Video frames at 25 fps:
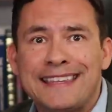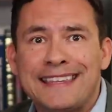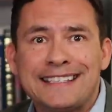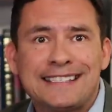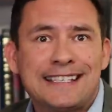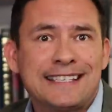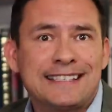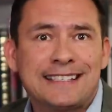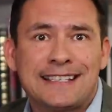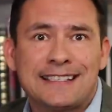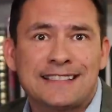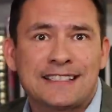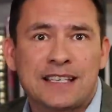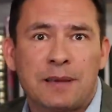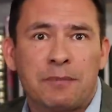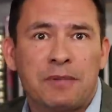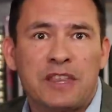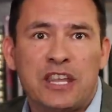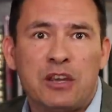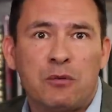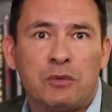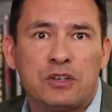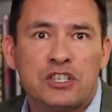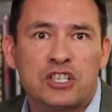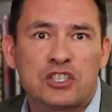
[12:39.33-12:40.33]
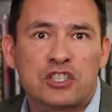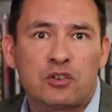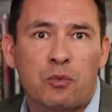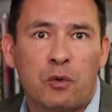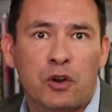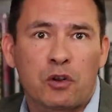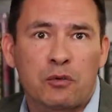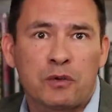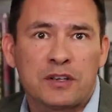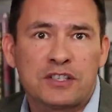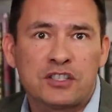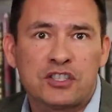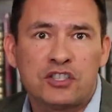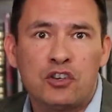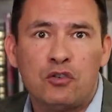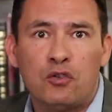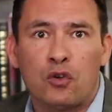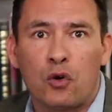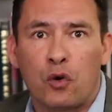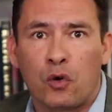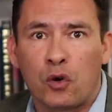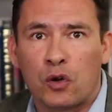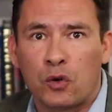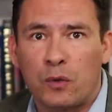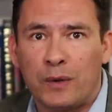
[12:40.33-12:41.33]
This isn't something you would just wear to a
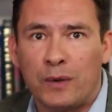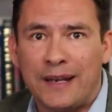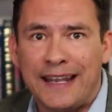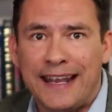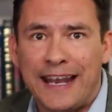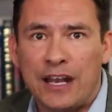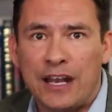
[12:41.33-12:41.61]
suit or to an